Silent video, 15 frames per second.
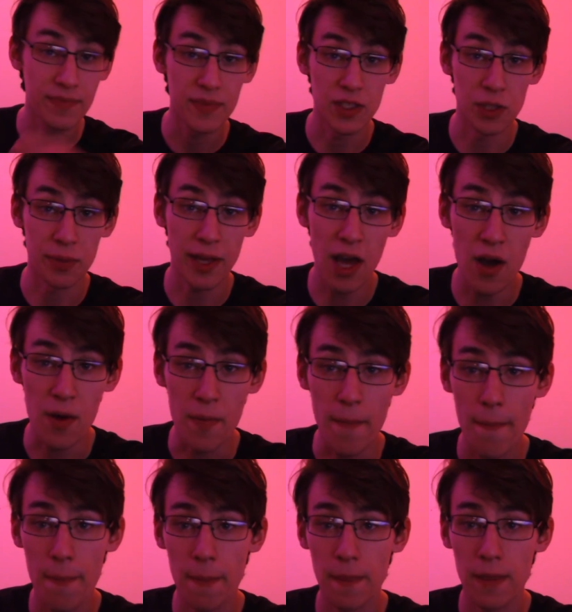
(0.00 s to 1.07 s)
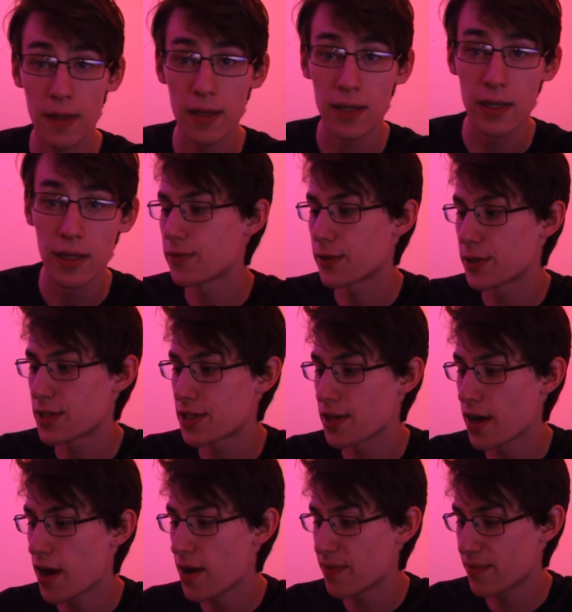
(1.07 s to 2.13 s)
here we go. First
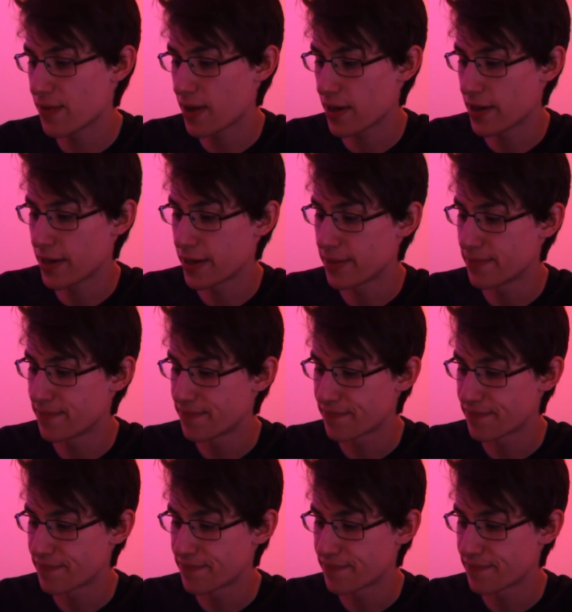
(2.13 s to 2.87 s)
off,